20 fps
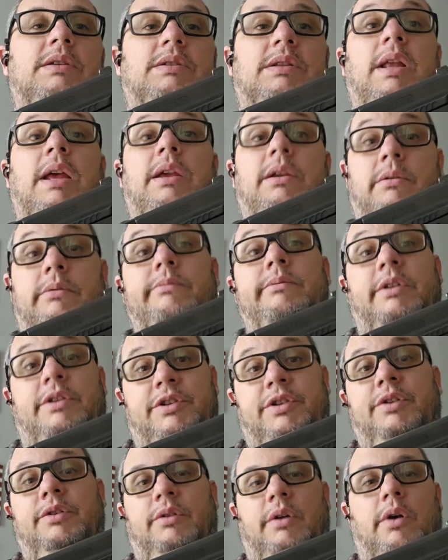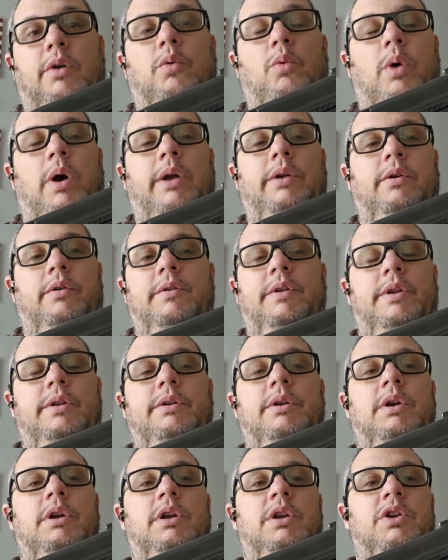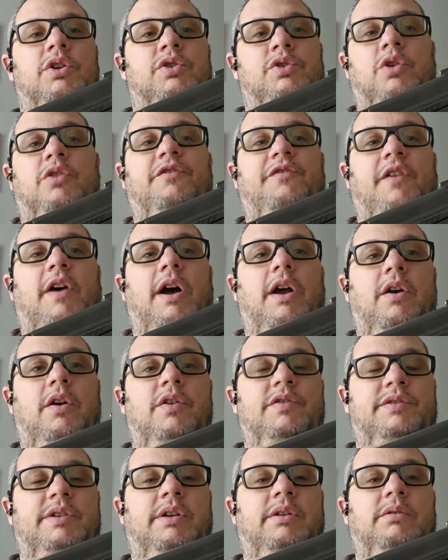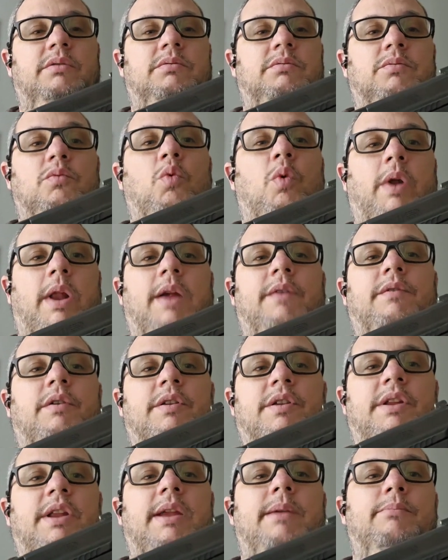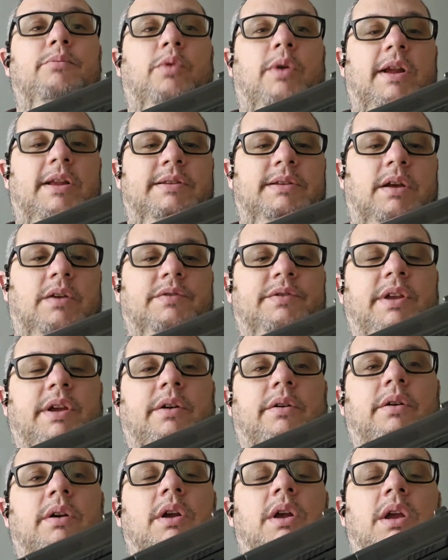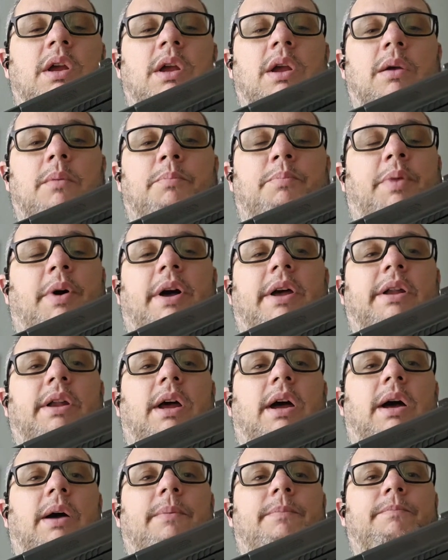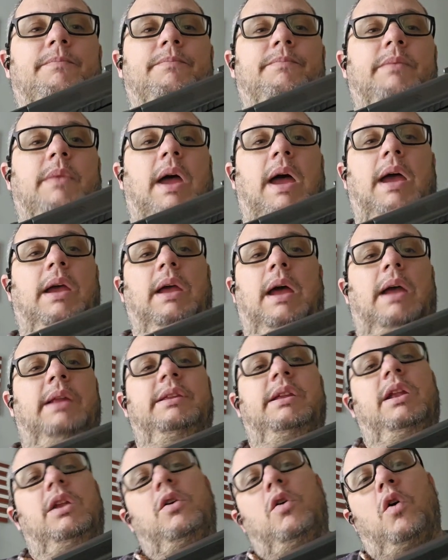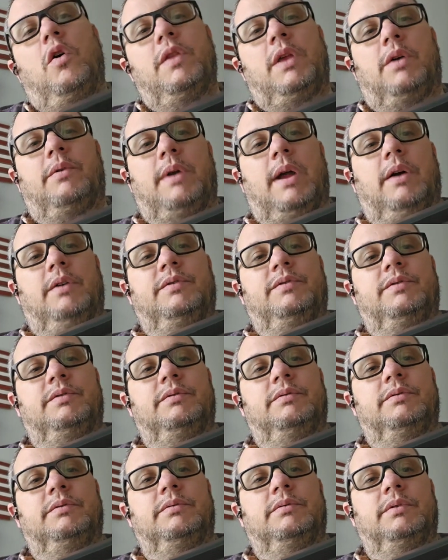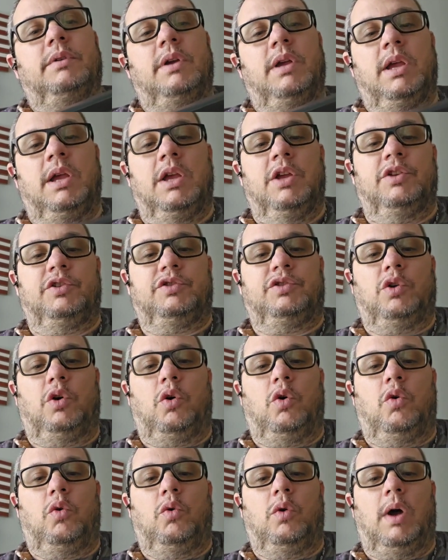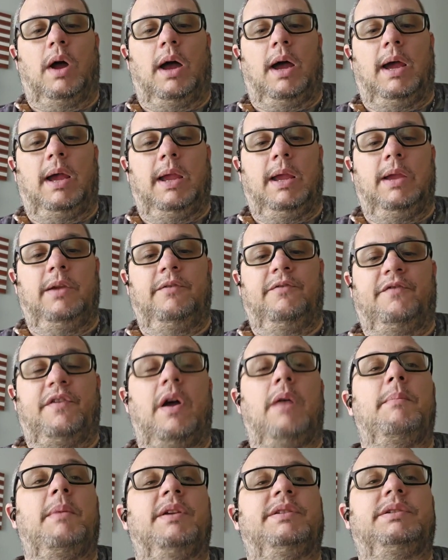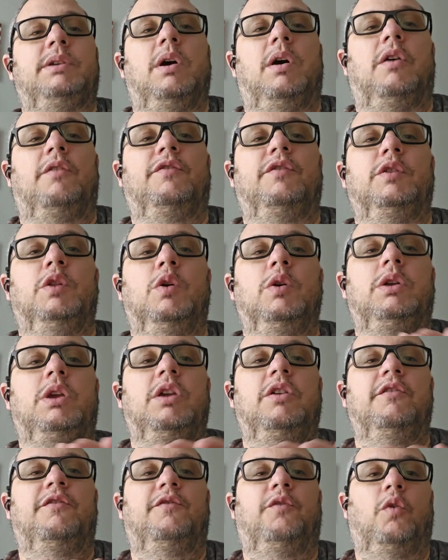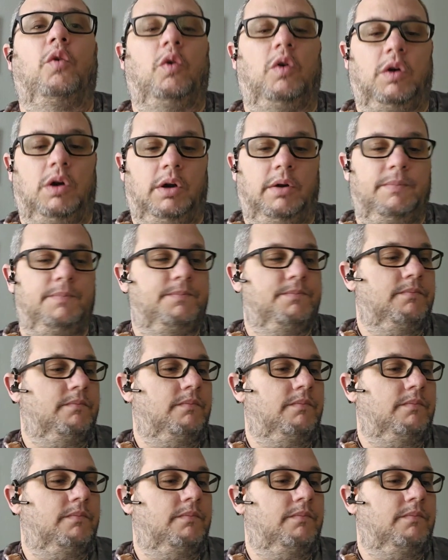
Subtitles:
like TLR1 or the Surefires and whatever other name brands out there. But I didn't go that route. So I found myself looking for